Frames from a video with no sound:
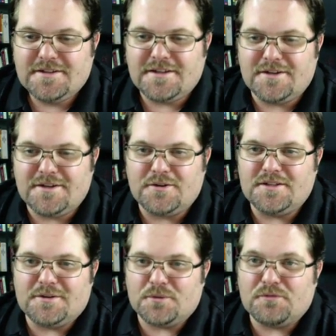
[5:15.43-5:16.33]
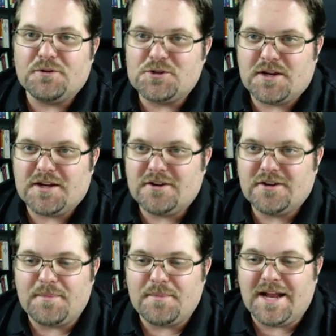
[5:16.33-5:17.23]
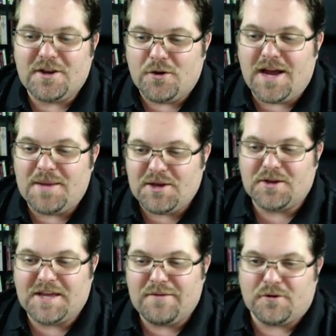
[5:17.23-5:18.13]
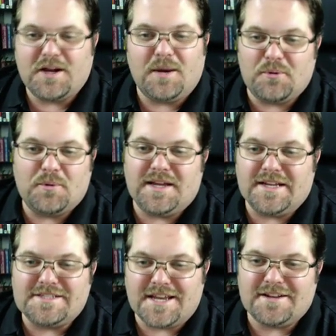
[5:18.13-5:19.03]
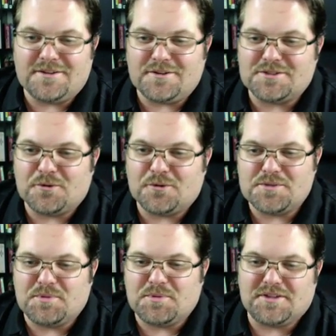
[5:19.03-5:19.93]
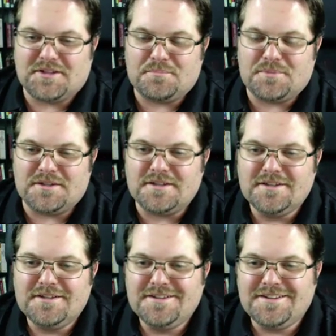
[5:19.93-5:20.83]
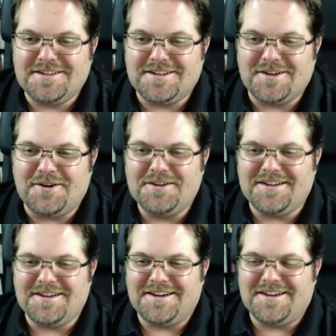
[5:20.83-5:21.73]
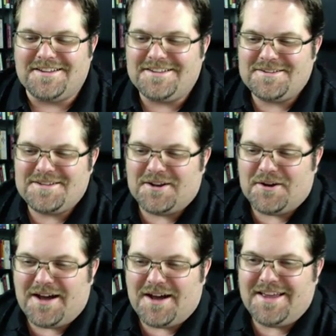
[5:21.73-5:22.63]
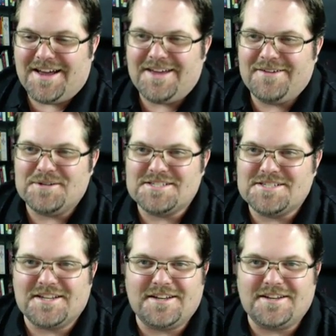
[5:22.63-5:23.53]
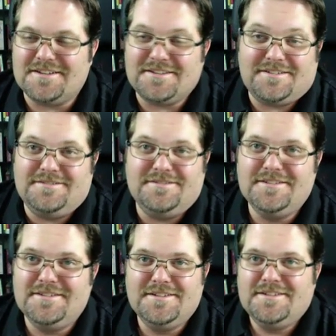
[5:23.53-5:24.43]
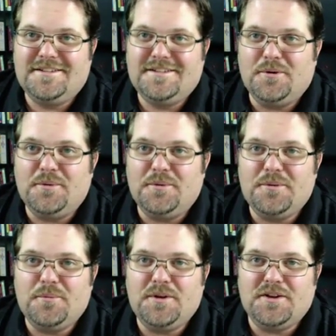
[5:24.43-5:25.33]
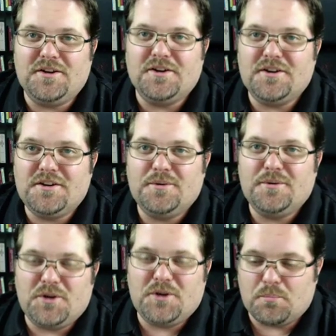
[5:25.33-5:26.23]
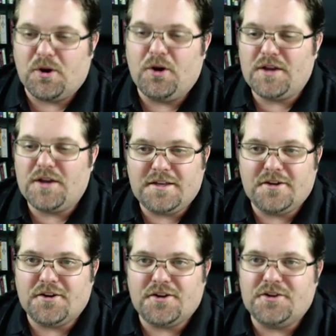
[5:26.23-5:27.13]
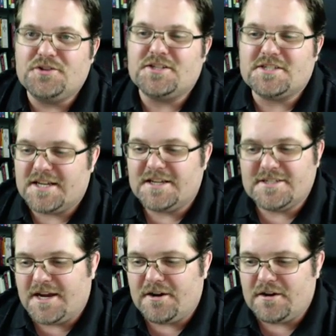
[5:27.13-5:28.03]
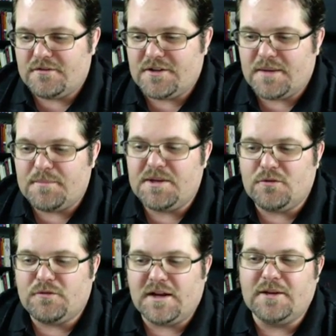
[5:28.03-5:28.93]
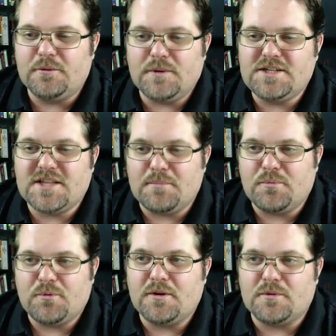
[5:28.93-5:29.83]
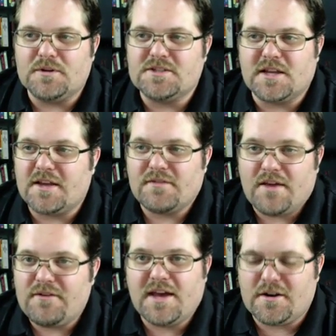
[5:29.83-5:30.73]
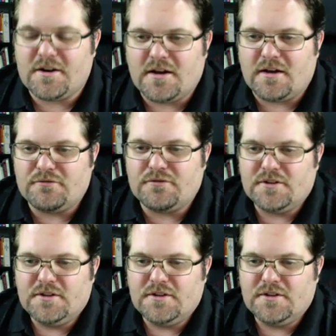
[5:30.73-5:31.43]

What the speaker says: in the refrigerator. I mean, I knew I'd be okay for a couple weeks. I had a little storage built up, but I was when you're broke and you're just sick and tired of it. I mean, you finally reach that point where it's like I've had enough,